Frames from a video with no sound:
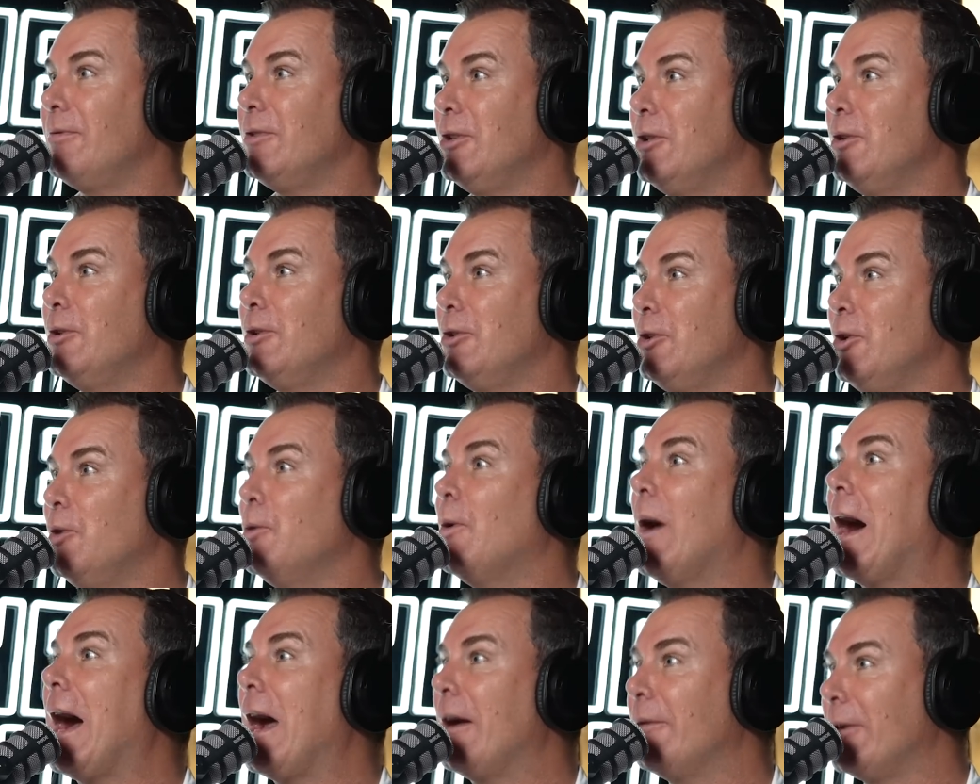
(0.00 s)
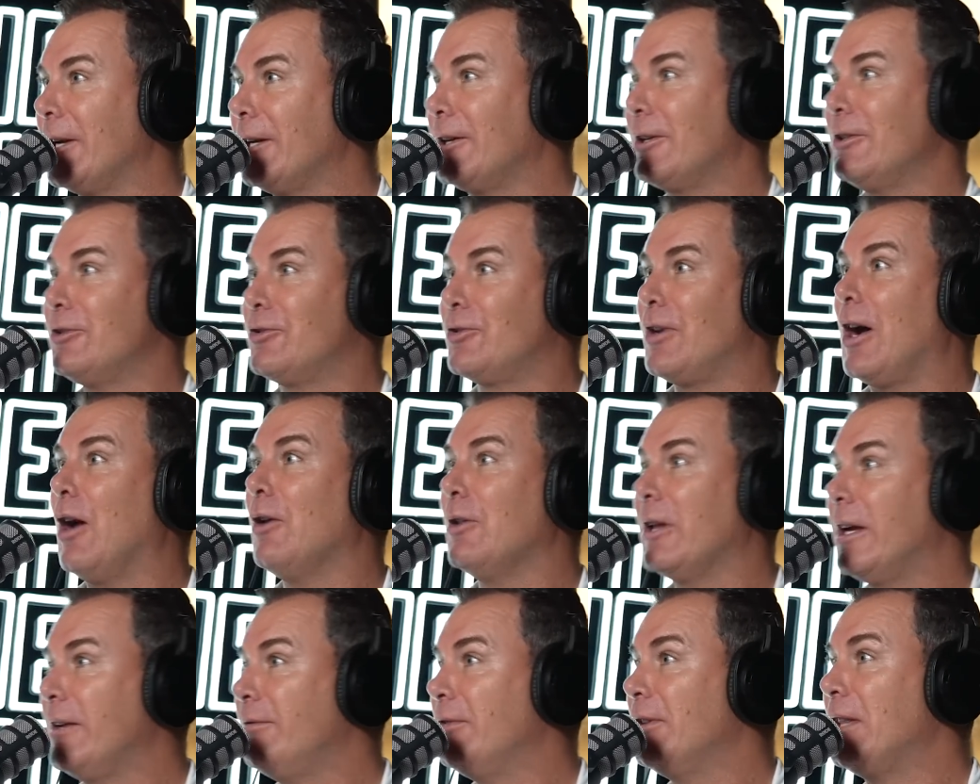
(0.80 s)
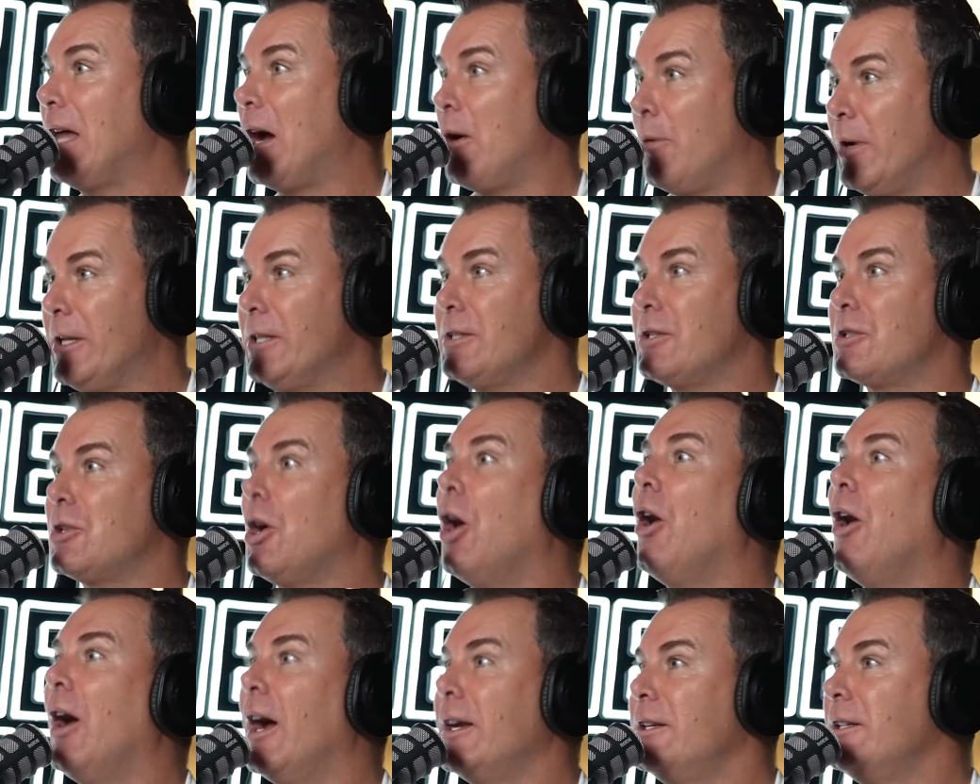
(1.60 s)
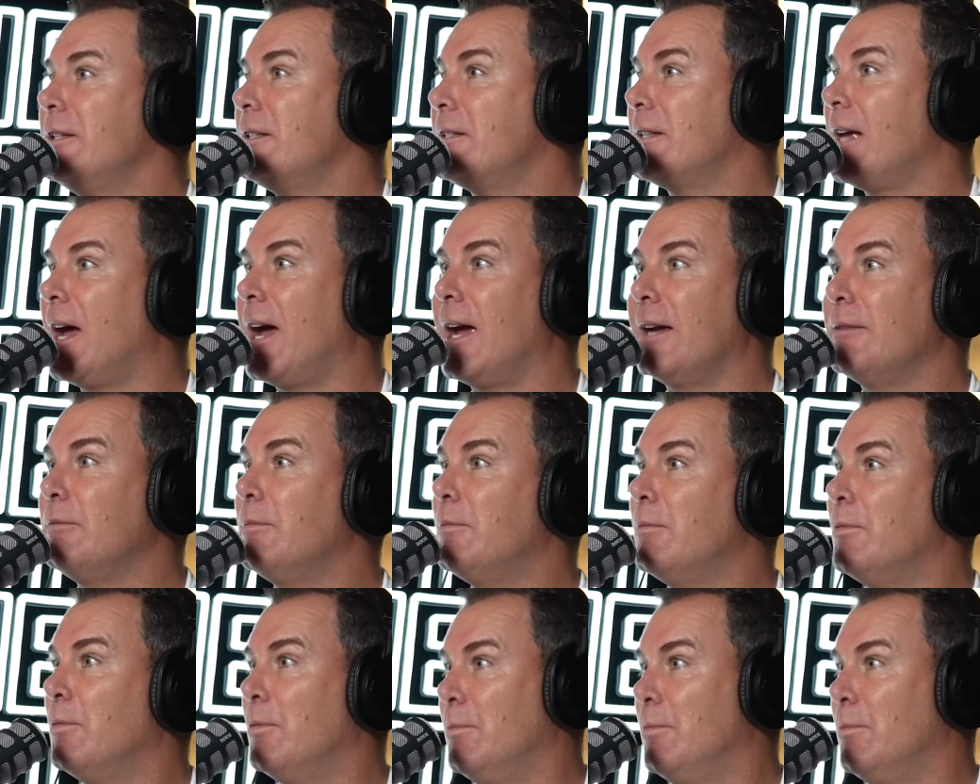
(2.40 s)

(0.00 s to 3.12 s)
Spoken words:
you are in control, even though inside you're saying,